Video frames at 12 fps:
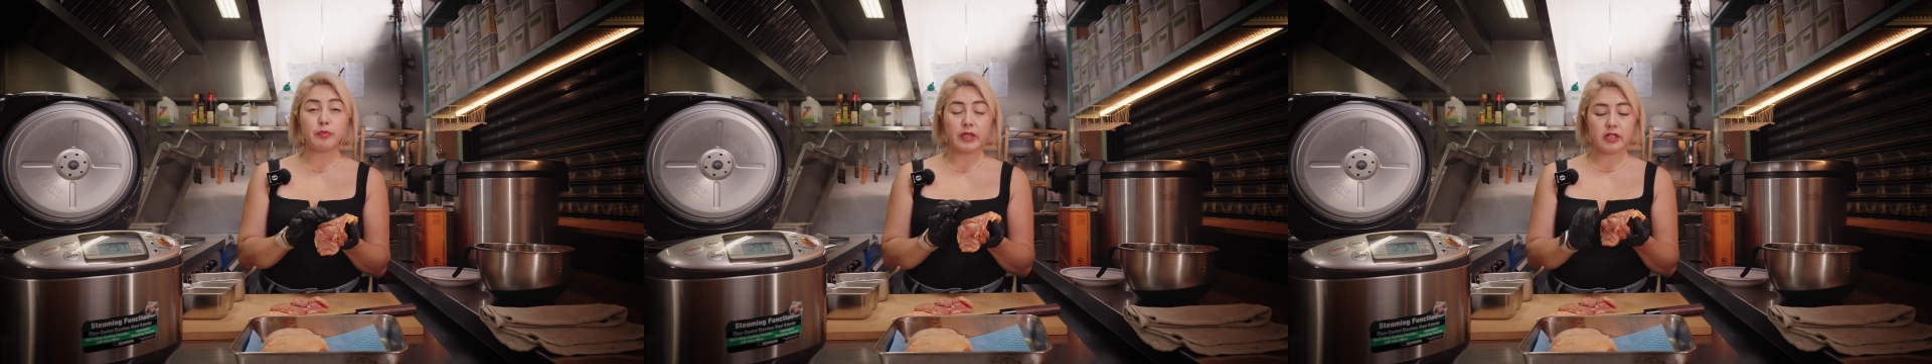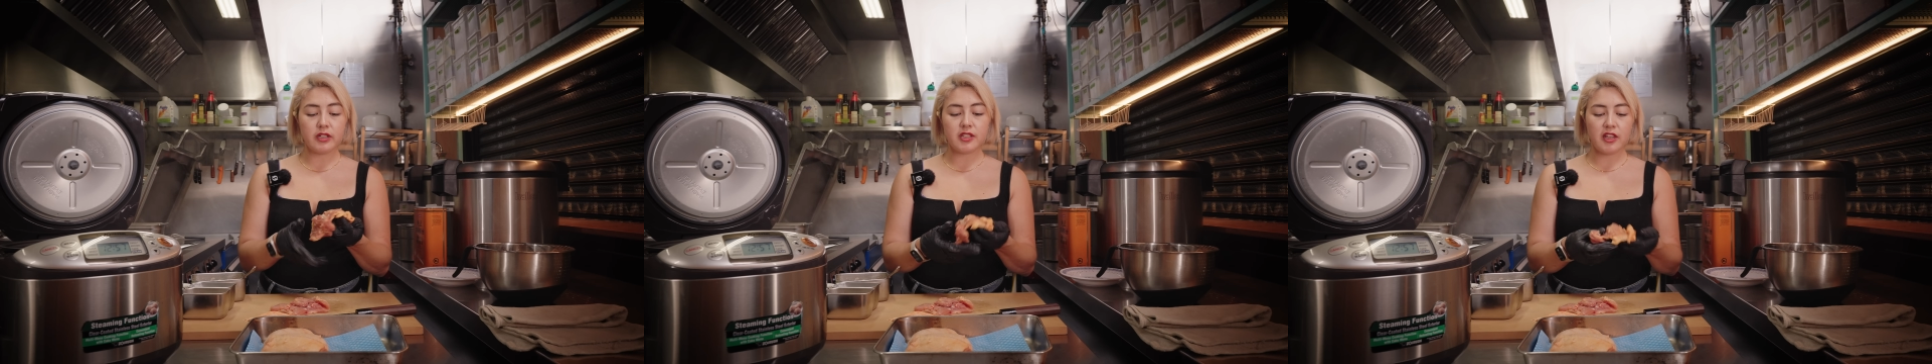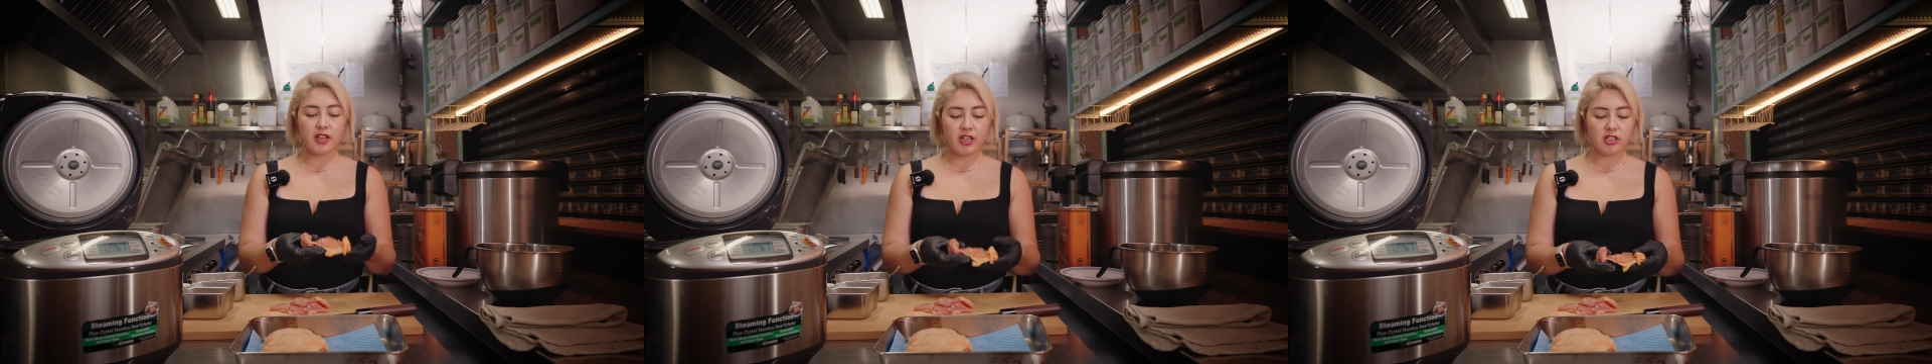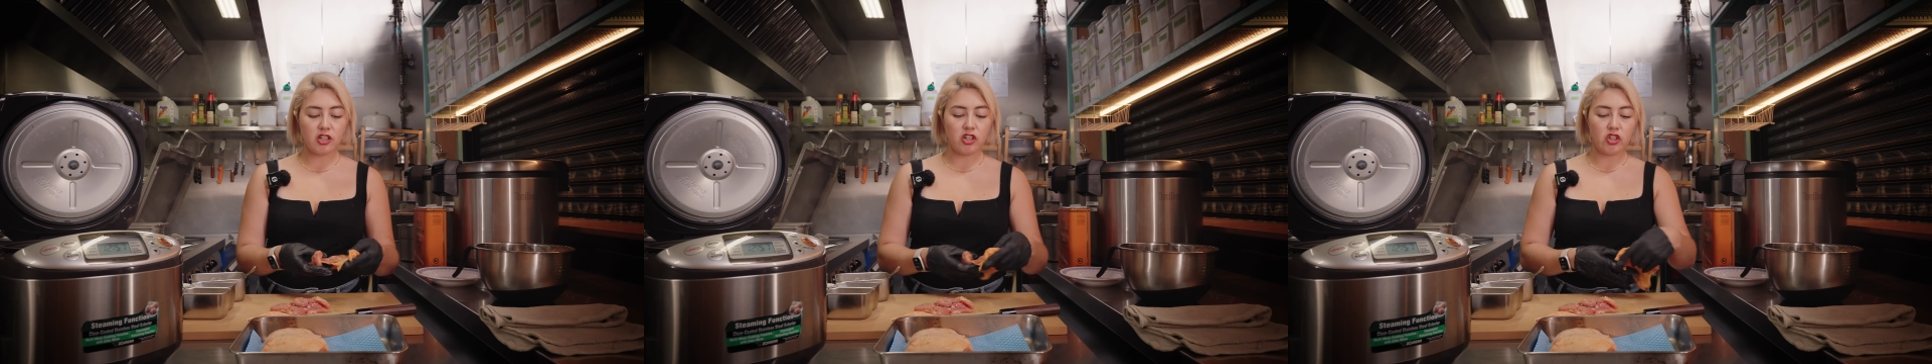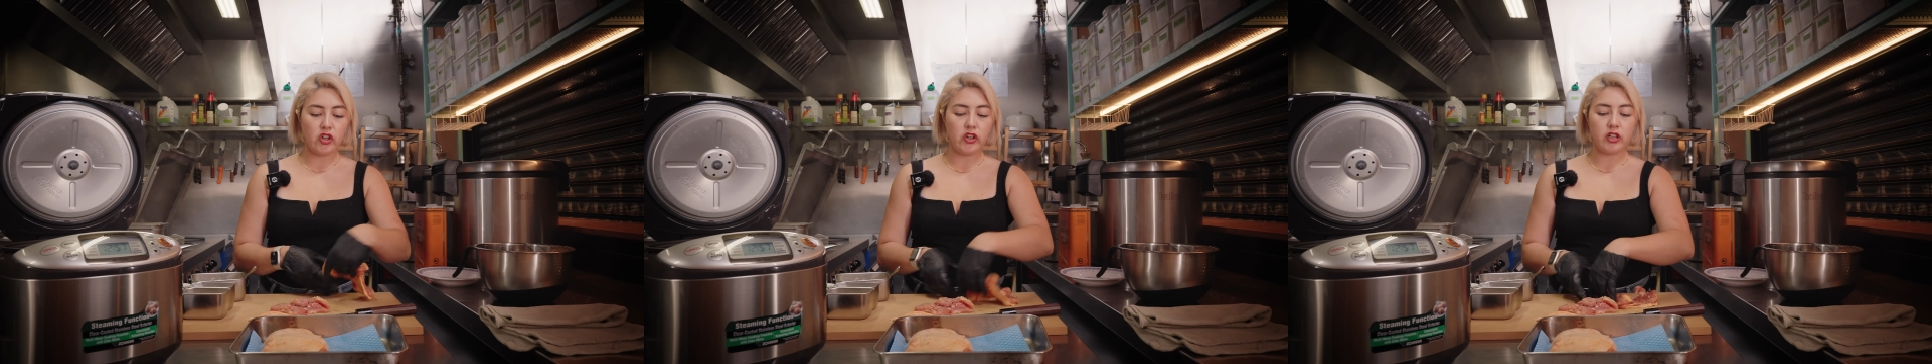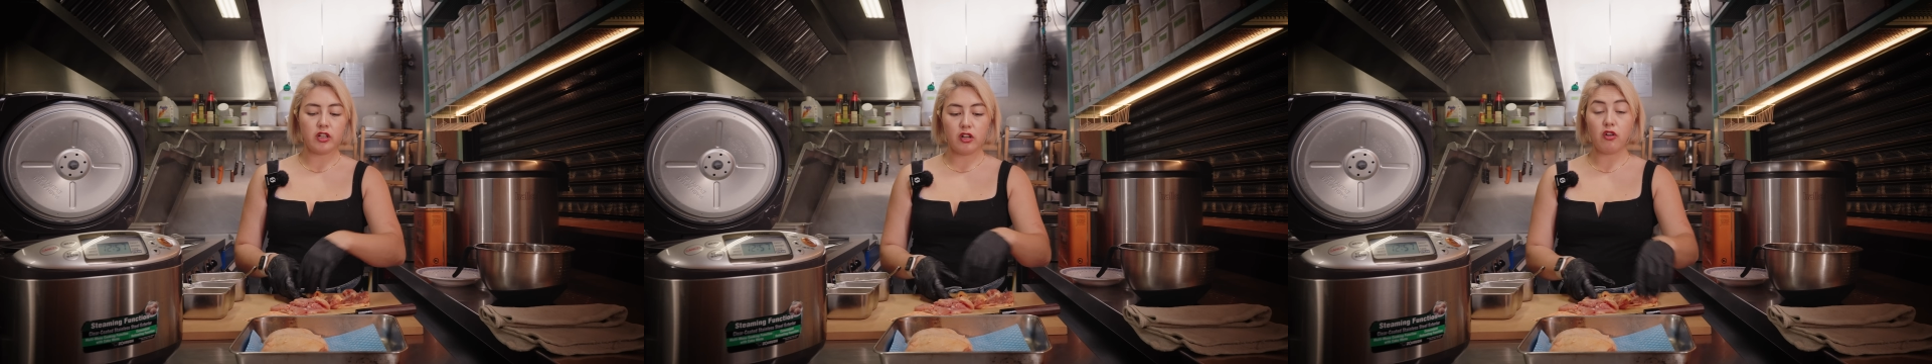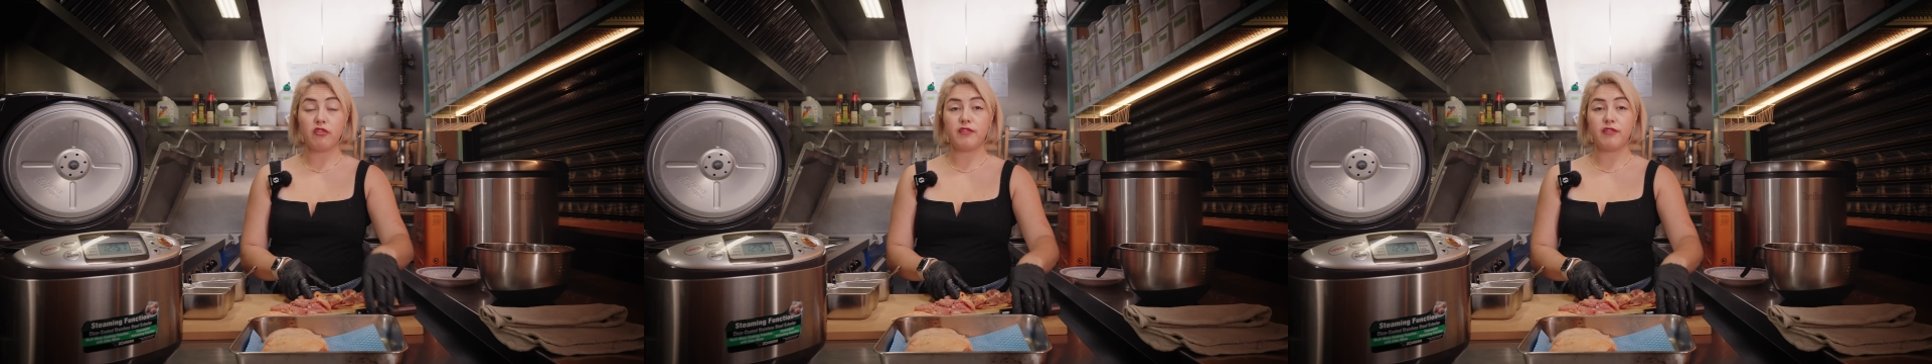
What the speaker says: because I think it's going to cook a lot